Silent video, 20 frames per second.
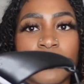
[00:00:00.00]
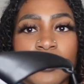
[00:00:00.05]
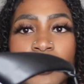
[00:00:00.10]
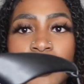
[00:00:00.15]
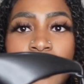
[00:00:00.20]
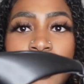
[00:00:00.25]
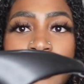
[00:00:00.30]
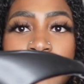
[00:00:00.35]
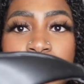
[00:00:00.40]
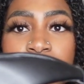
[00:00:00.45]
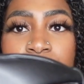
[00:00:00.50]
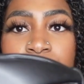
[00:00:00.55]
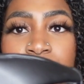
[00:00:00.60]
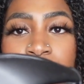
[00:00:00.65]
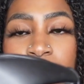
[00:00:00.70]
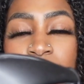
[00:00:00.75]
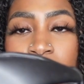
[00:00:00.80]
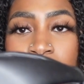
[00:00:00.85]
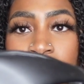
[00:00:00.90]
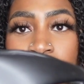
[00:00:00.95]
Okay,
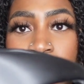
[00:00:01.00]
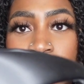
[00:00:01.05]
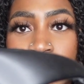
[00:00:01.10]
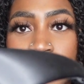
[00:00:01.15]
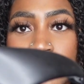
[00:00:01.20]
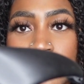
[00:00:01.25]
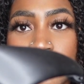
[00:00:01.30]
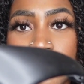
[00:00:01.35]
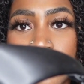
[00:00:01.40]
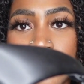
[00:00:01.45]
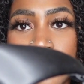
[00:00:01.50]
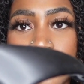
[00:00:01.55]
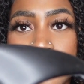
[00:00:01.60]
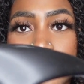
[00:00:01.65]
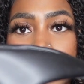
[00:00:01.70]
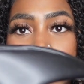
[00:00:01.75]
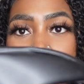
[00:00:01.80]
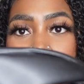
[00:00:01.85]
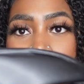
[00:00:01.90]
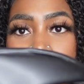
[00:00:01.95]
so this is
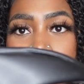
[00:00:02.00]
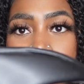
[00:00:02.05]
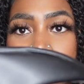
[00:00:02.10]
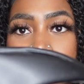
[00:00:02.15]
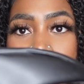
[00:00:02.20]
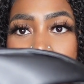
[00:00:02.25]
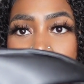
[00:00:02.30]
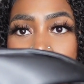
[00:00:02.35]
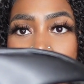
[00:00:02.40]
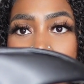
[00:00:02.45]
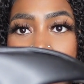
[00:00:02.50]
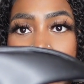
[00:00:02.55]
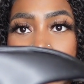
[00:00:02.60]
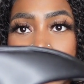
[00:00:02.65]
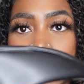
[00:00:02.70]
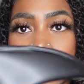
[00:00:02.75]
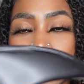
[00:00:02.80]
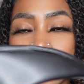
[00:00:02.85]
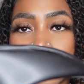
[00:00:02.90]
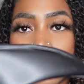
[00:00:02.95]
the shoes in
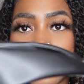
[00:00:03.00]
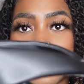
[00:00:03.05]
black.